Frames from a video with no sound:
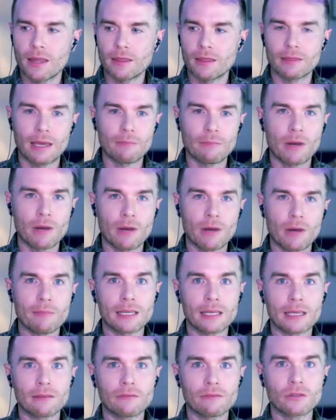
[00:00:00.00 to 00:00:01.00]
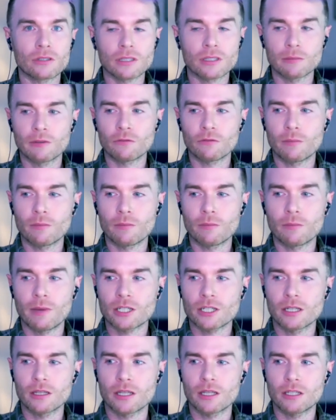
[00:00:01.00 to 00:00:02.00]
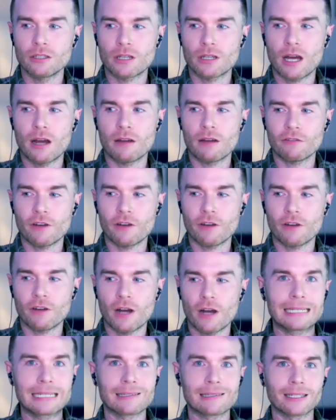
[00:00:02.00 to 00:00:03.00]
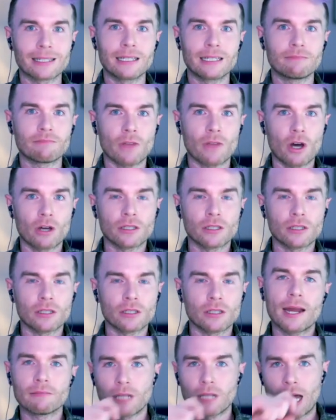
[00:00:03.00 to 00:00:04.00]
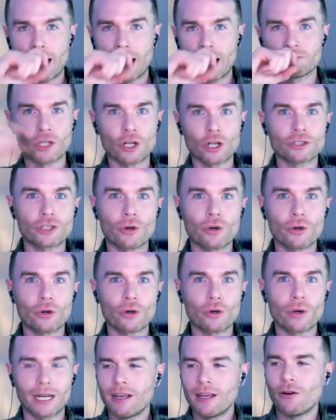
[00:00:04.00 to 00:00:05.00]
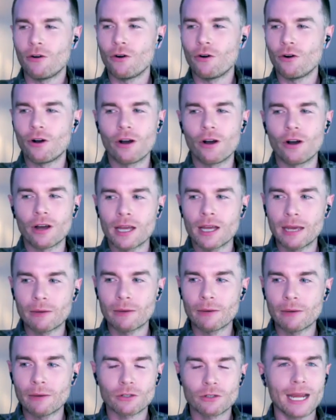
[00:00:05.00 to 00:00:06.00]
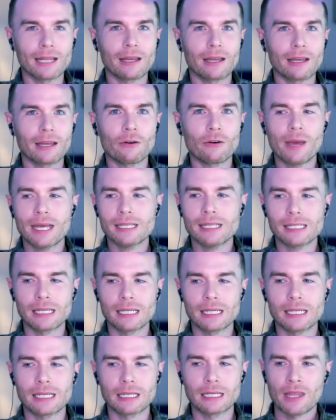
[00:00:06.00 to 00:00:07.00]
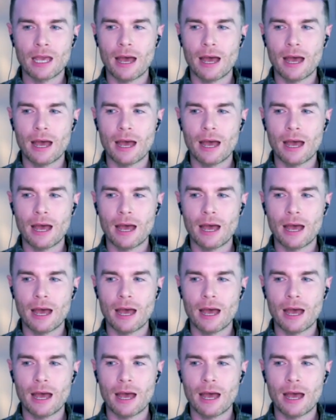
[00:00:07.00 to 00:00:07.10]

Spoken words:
And they might be able to give you some information that you can't find easily online, like don't do it, or it was great, they were amazing.